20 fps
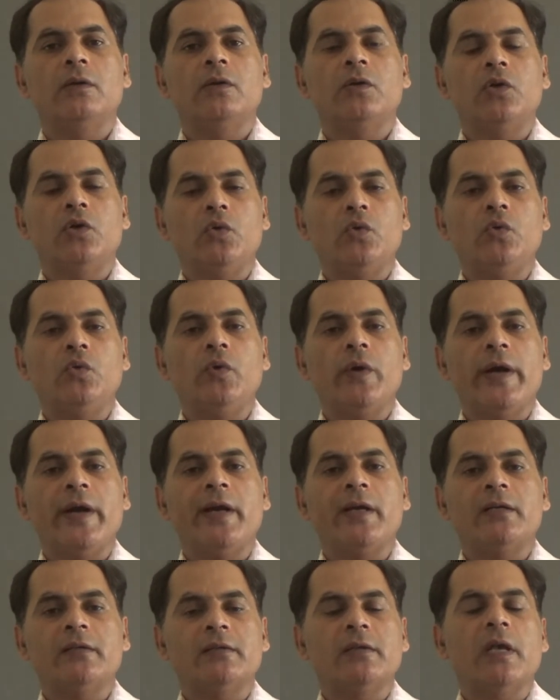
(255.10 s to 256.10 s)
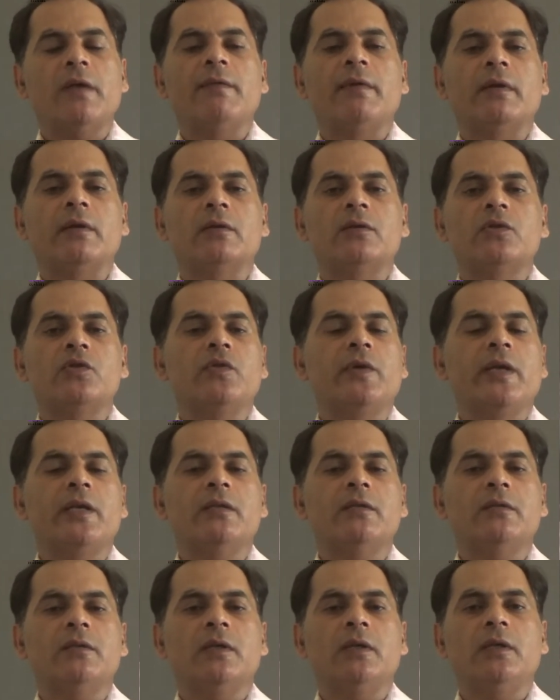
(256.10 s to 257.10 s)
287. So you
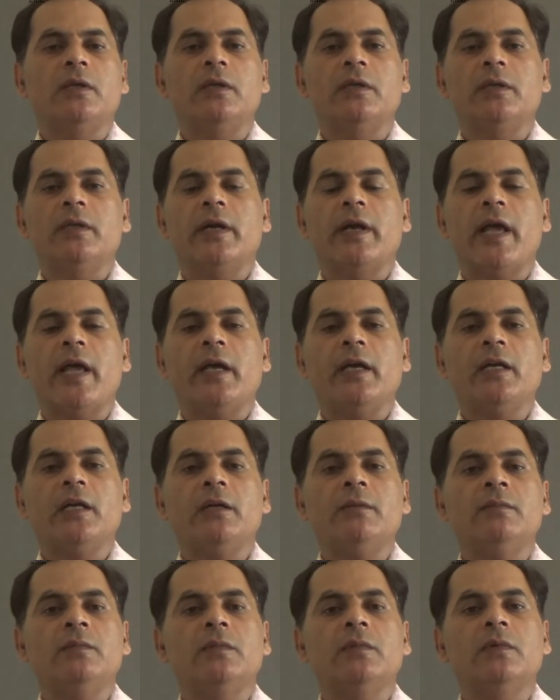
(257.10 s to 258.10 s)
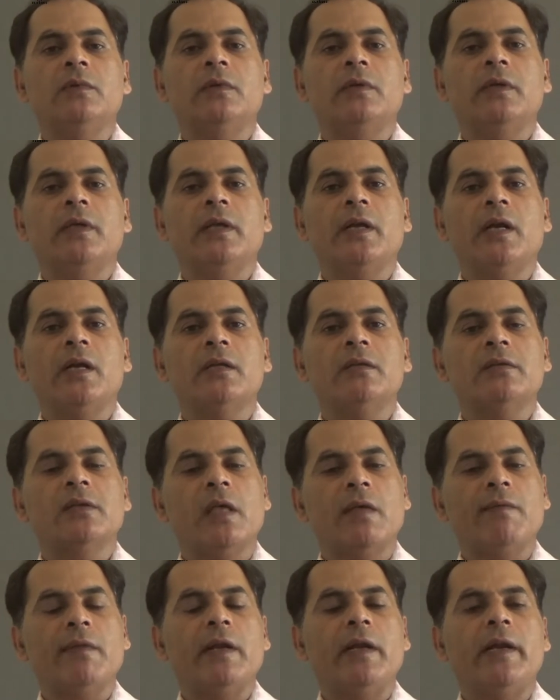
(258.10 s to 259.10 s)
can see in the diagram there are
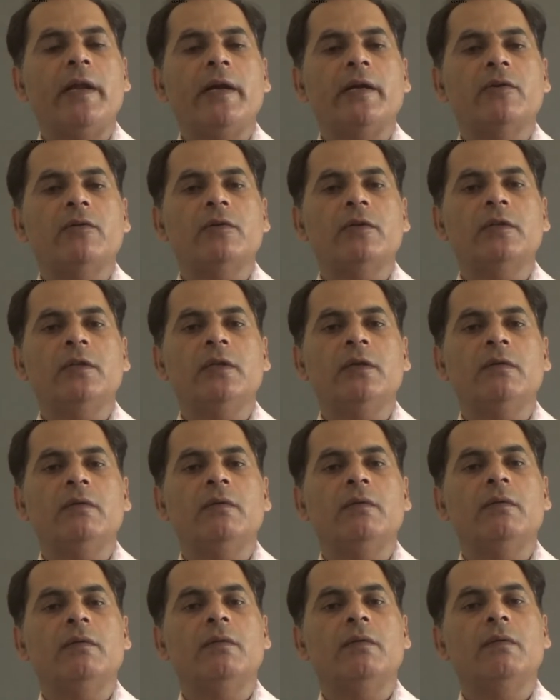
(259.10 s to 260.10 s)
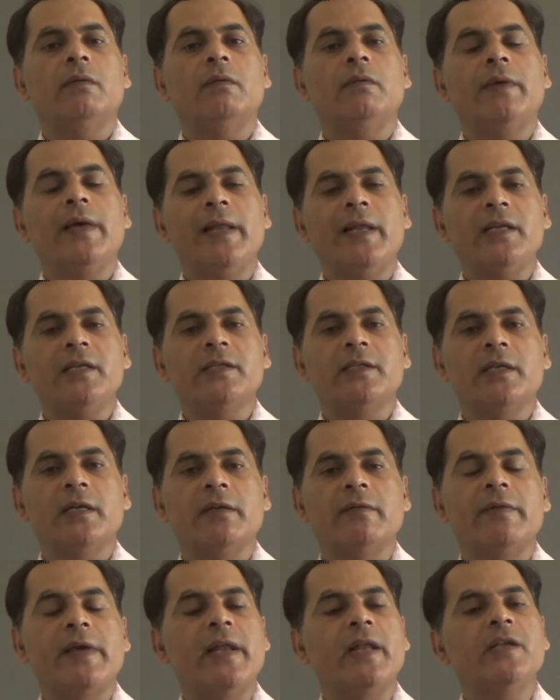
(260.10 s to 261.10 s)
7 electrons in the valence shell.
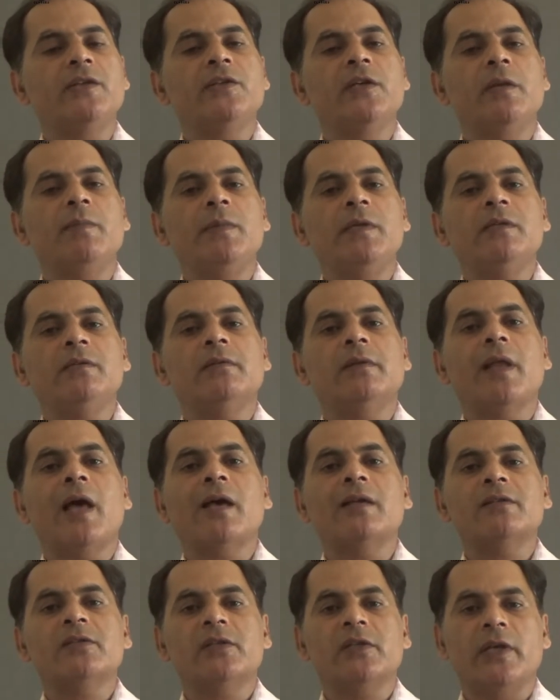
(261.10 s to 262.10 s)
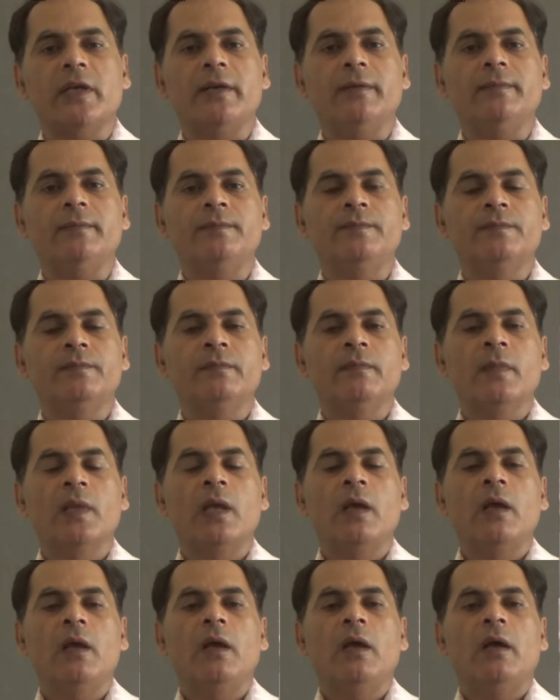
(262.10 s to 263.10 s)
Valence shell means last shell,
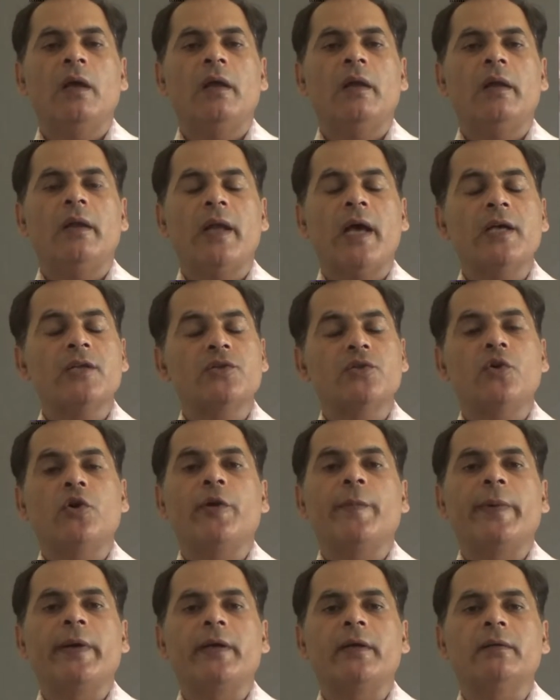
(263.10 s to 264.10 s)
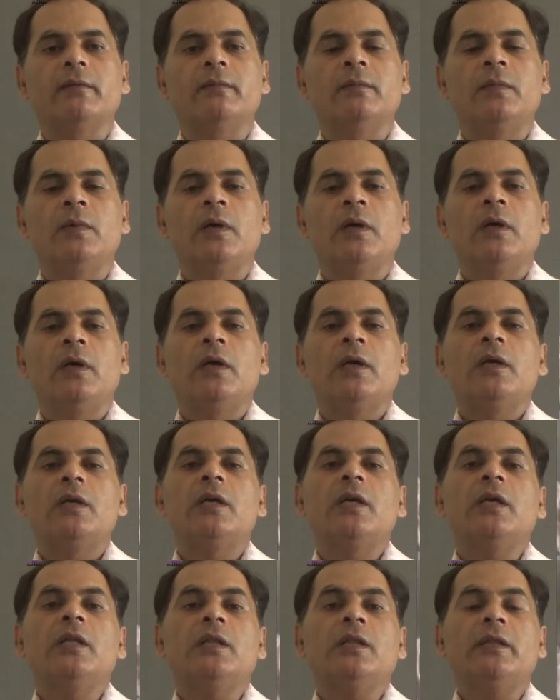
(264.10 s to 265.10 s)
last orbit.
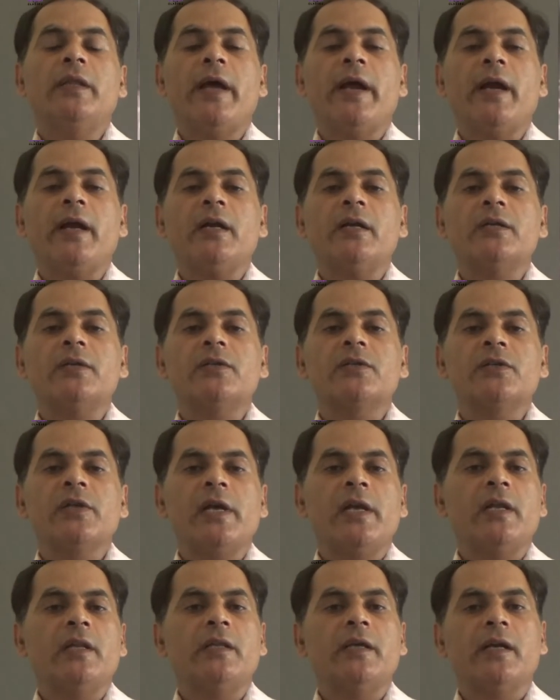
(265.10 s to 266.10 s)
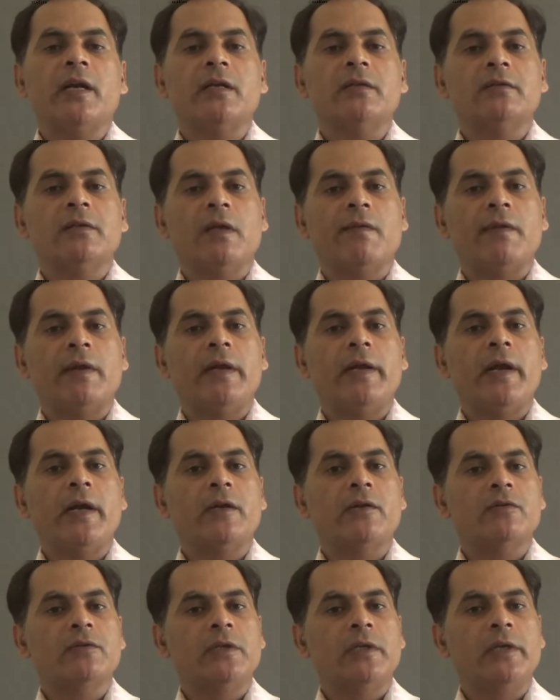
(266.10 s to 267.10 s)
In that shell there are 7
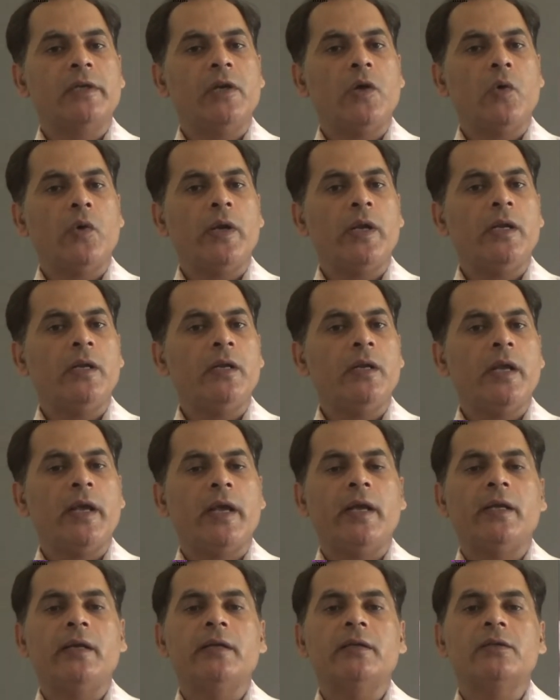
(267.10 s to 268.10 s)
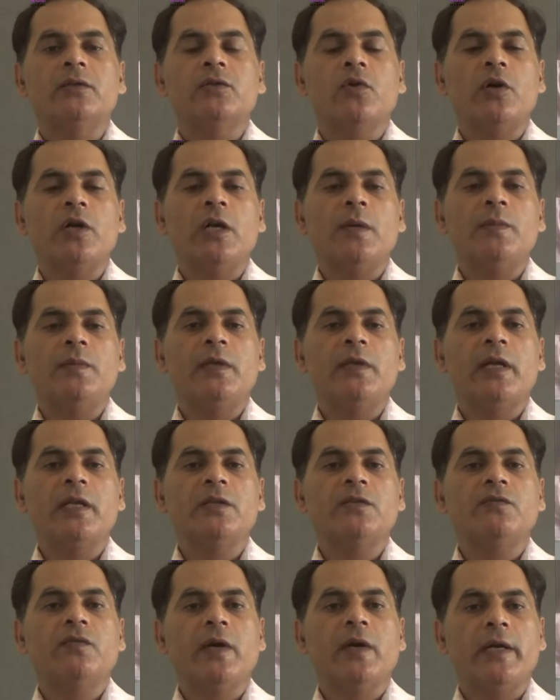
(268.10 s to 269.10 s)
electrons in chlorine, and in sodium there
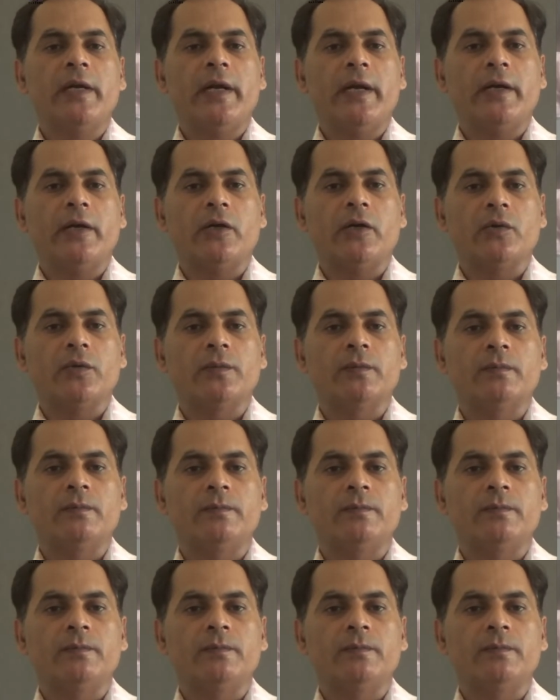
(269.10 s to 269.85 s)
is 1 electron.